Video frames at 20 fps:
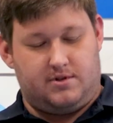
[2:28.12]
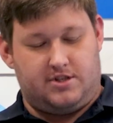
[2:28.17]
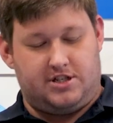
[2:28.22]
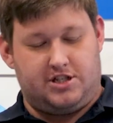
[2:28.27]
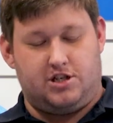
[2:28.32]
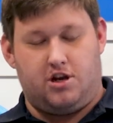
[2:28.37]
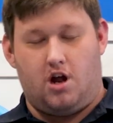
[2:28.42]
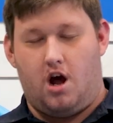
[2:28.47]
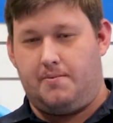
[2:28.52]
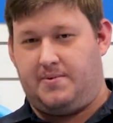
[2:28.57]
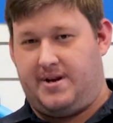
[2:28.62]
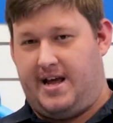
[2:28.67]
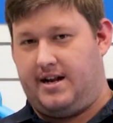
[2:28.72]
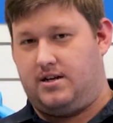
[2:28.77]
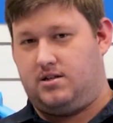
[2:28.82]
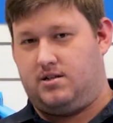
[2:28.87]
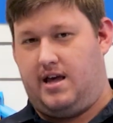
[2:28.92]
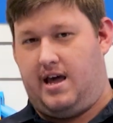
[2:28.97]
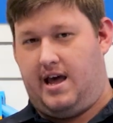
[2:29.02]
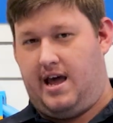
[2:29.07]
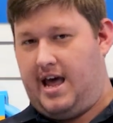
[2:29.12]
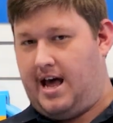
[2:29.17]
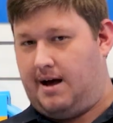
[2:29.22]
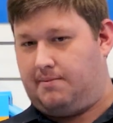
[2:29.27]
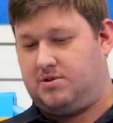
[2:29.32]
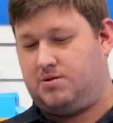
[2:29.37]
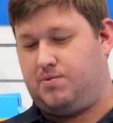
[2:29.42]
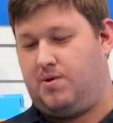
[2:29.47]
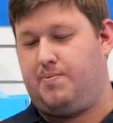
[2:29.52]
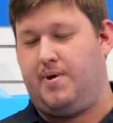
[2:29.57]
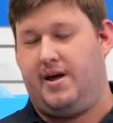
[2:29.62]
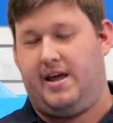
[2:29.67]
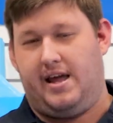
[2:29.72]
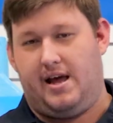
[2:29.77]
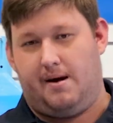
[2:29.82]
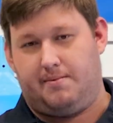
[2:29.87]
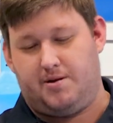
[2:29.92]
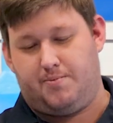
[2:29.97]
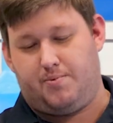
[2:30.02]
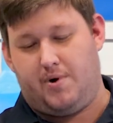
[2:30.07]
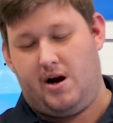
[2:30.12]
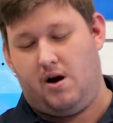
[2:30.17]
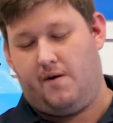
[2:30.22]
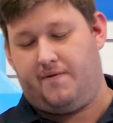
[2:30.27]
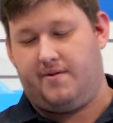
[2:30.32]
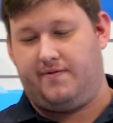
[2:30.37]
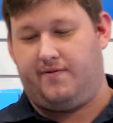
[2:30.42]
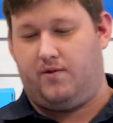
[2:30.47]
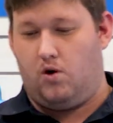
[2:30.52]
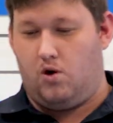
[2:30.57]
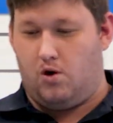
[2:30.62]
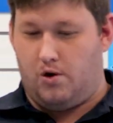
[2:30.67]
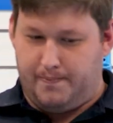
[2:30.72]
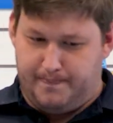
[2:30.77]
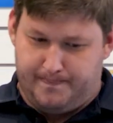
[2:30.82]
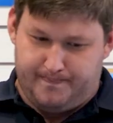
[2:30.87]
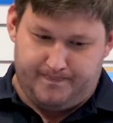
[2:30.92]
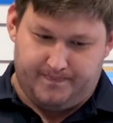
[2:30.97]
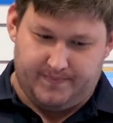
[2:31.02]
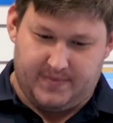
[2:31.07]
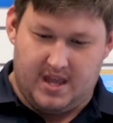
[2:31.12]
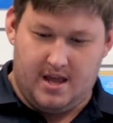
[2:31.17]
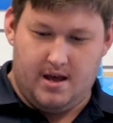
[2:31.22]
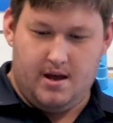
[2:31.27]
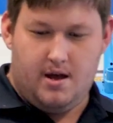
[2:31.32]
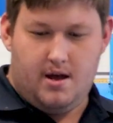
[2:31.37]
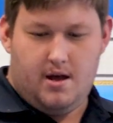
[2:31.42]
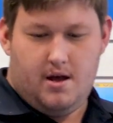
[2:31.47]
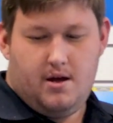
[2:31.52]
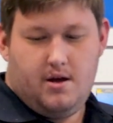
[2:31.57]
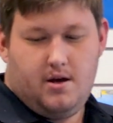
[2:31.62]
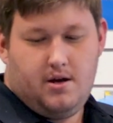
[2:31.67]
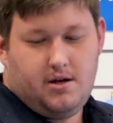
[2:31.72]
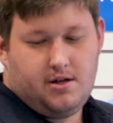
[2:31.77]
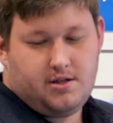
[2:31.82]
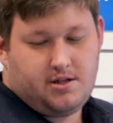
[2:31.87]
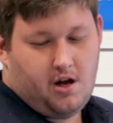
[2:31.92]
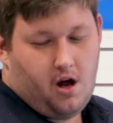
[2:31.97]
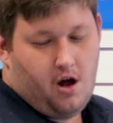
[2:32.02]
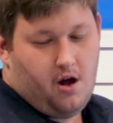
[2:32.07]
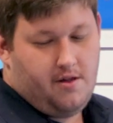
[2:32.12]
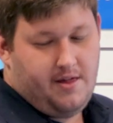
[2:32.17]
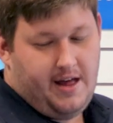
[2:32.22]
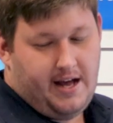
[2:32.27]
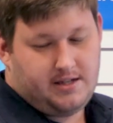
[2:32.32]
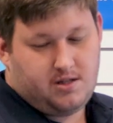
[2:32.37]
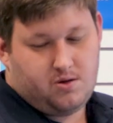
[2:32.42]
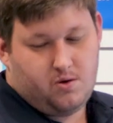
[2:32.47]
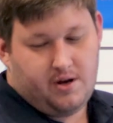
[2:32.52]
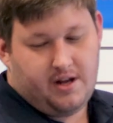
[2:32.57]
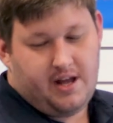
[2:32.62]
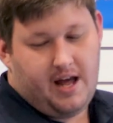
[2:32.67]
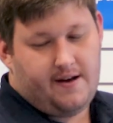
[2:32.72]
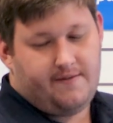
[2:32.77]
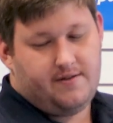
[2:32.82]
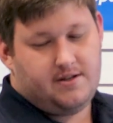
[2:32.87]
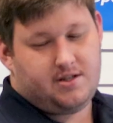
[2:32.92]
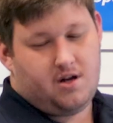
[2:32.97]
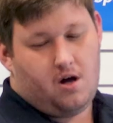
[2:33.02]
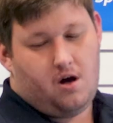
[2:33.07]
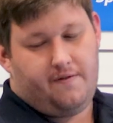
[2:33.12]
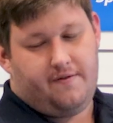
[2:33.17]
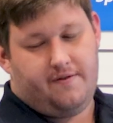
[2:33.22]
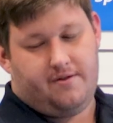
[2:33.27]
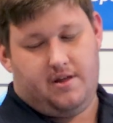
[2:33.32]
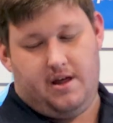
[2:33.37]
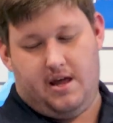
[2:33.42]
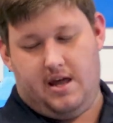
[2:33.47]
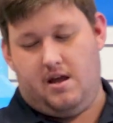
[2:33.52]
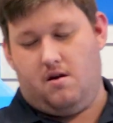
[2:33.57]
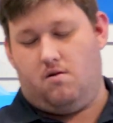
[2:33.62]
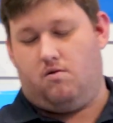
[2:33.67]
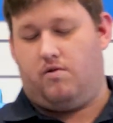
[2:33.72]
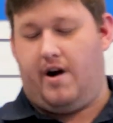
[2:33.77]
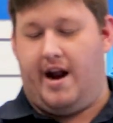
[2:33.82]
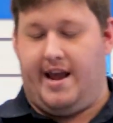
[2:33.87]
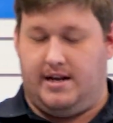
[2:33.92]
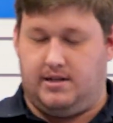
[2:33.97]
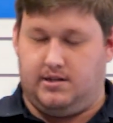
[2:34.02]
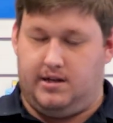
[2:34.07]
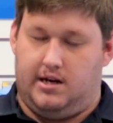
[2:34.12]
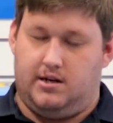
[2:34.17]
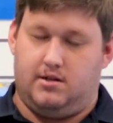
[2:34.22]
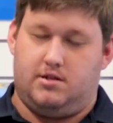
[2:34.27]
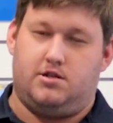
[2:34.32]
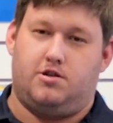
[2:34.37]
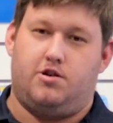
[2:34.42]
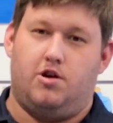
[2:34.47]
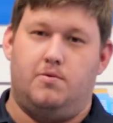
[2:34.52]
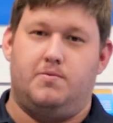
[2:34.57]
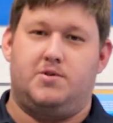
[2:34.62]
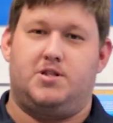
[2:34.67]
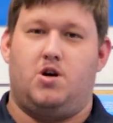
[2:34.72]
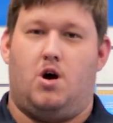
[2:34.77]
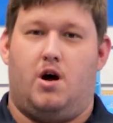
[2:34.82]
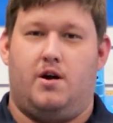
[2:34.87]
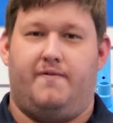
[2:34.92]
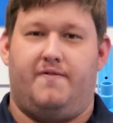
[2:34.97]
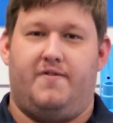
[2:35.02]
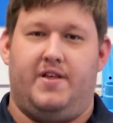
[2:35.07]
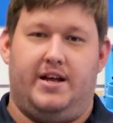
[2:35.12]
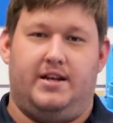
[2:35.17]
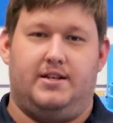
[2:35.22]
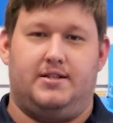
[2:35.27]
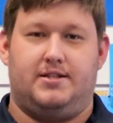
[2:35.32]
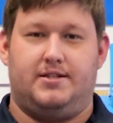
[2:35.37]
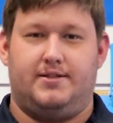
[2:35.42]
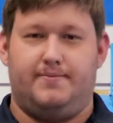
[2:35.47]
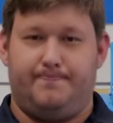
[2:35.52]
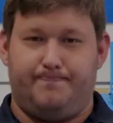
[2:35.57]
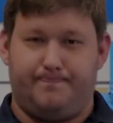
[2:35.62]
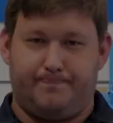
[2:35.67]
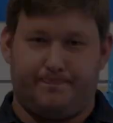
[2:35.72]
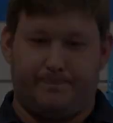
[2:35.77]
sloped edge there helps with picking up debris off the floor. So that sort of covers off the rakes and scoop side of things.